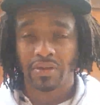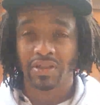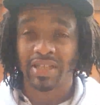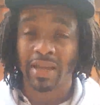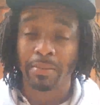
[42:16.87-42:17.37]

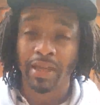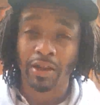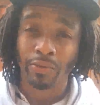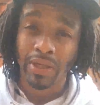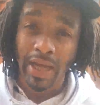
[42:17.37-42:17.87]
Does that
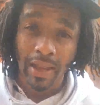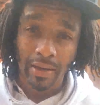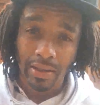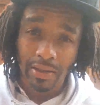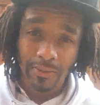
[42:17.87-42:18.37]
make it
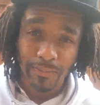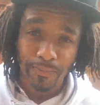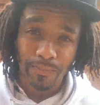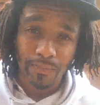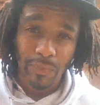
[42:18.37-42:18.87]
reality,
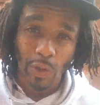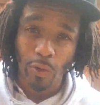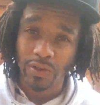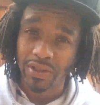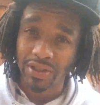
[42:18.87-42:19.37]

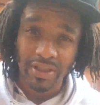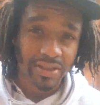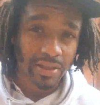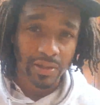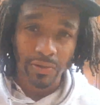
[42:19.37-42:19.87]
or is it
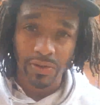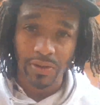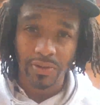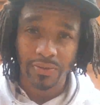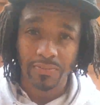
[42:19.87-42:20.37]
just an illusion?